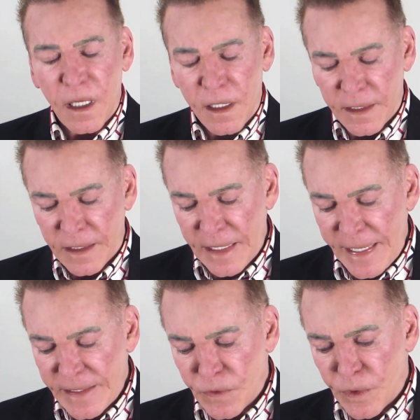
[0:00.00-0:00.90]
uh,
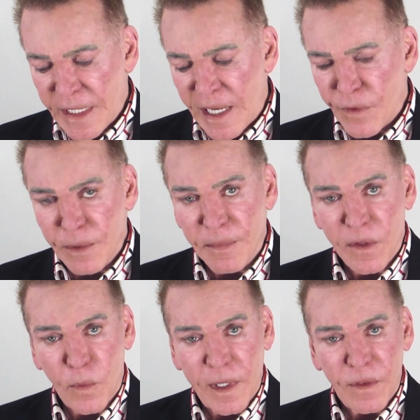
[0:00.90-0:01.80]
class or gathering, by
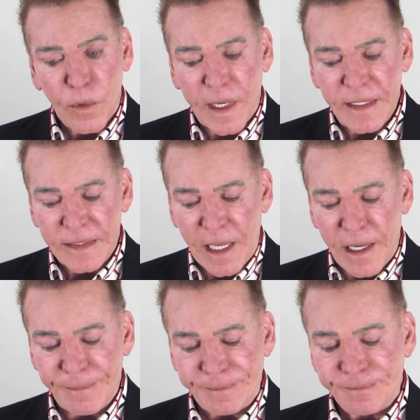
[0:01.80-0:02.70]
the way, at the right
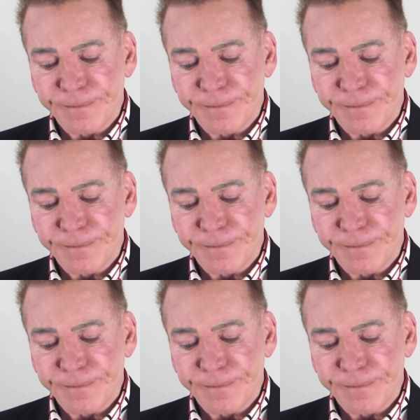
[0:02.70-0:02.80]
time.